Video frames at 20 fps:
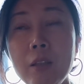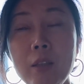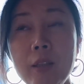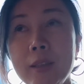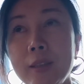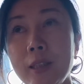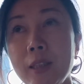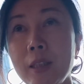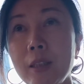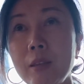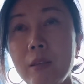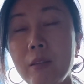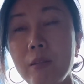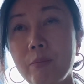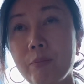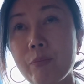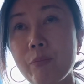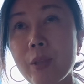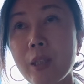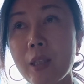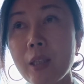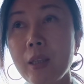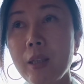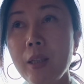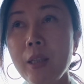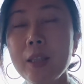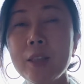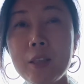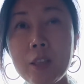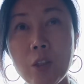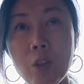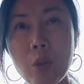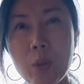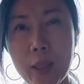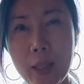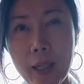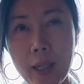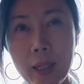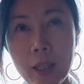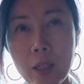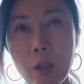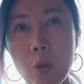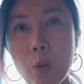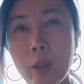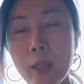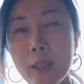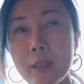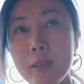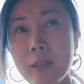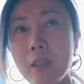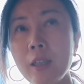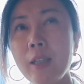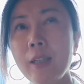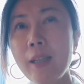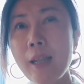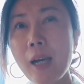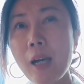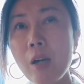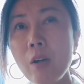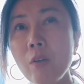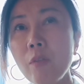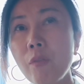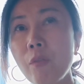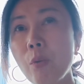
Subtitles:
Is it okay or is it allowed